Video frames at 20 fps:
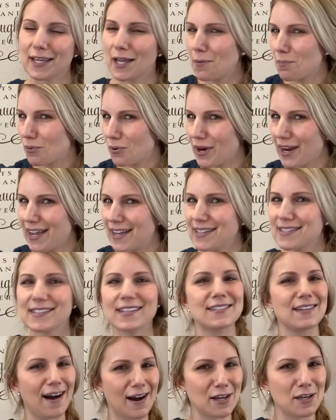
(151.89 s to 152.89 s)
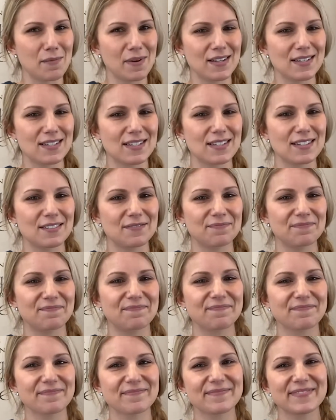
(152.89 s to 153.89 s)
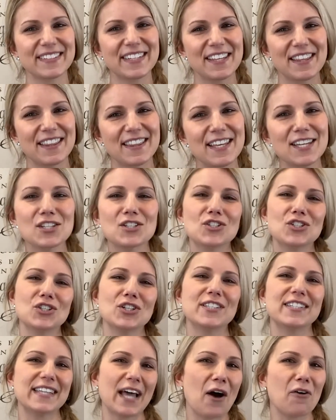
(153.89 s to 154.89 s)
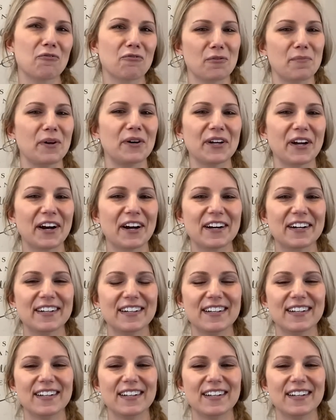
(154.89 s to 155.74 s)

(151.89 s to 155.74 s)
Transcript: appraise a document? This should sound familiar.